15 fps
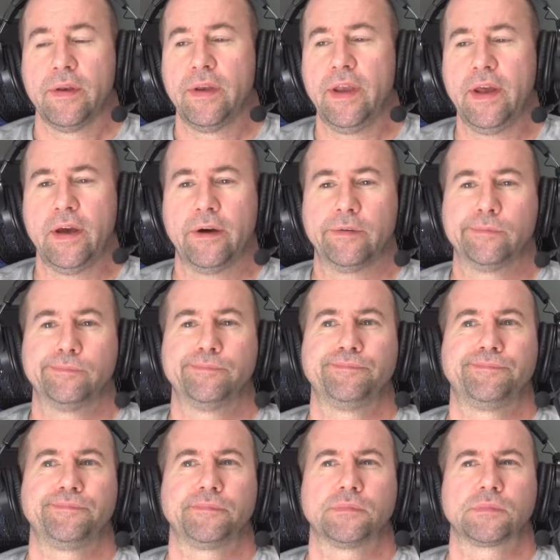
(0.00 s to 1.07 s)
Now,
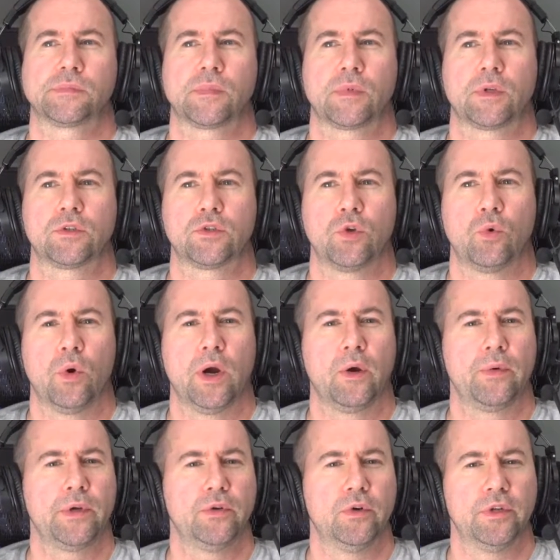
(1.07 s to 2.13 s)
so why
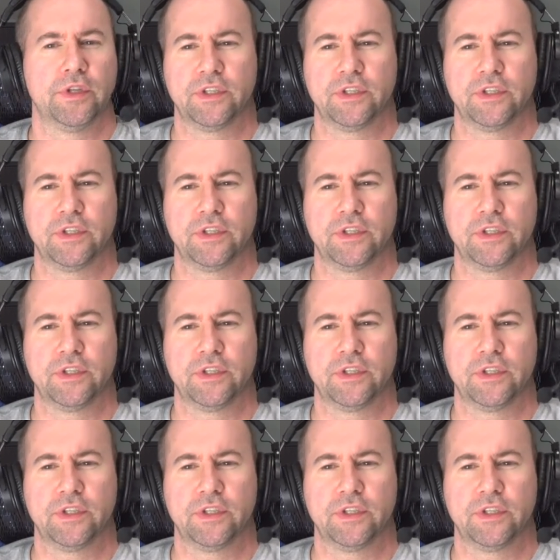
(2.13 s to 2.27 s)
are we doing